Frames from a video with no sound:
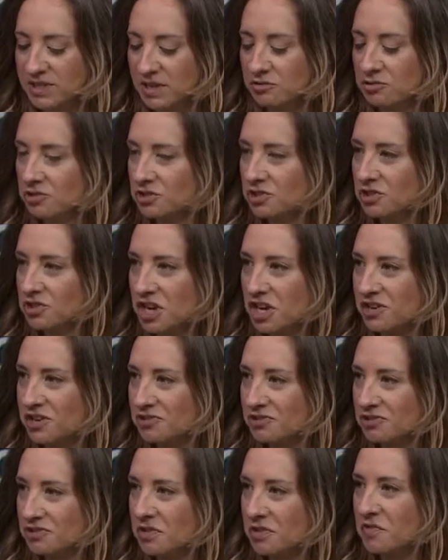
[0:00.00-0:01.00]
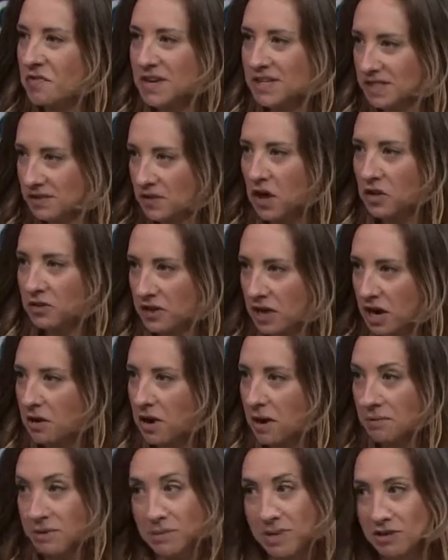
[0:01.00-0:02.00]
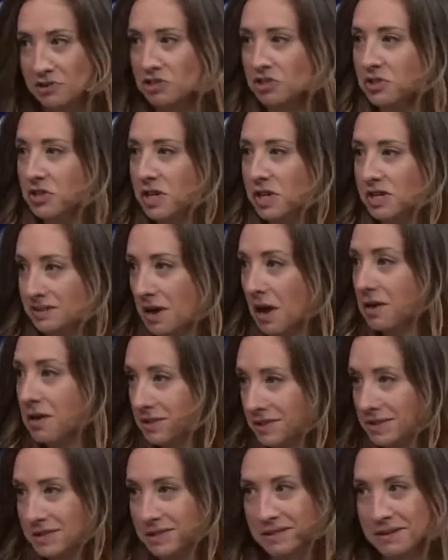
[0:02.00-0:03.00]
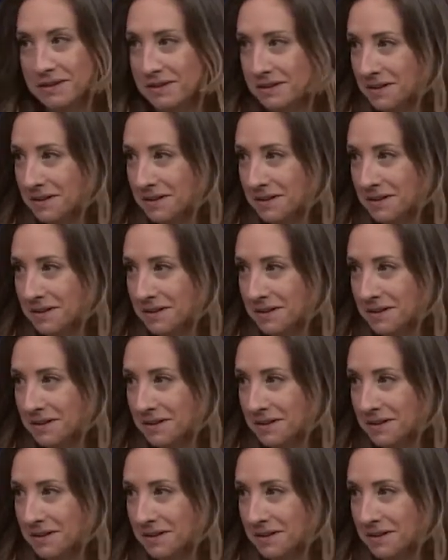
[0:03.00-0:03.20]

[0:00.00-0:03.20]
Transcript: potential to change the face of healthcare? I would imagine it does.